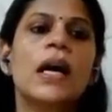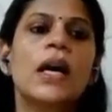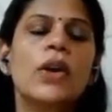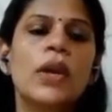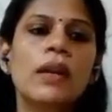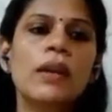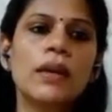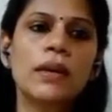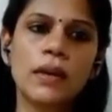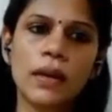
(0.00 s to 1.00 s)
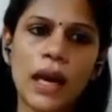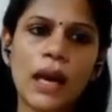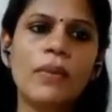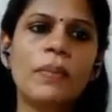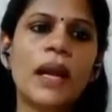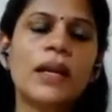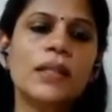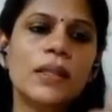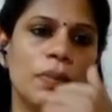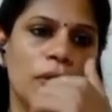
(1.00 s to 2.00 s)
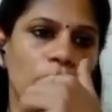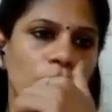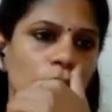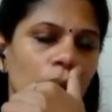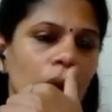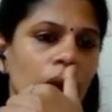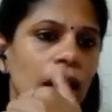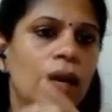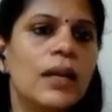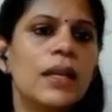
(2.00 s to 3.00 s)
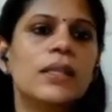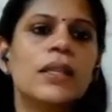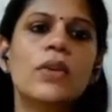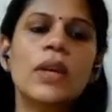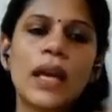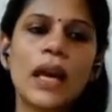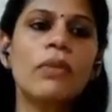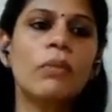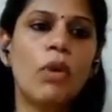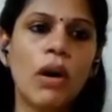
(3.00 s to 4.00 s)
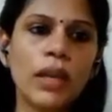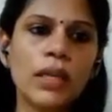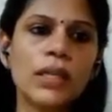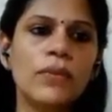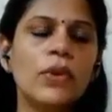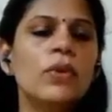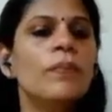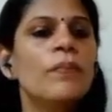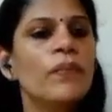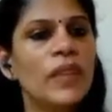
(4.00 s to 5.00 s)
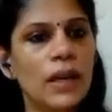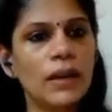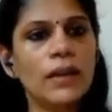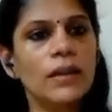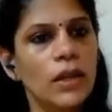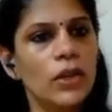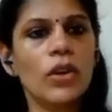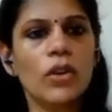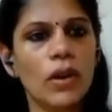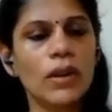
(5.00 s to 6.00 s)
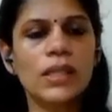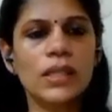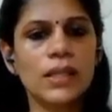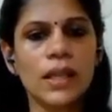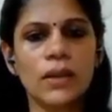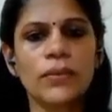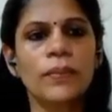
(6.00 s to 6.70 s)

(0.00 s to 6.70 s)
You can have a practice before your teacher. You can have a mock interview conducted in your college itself.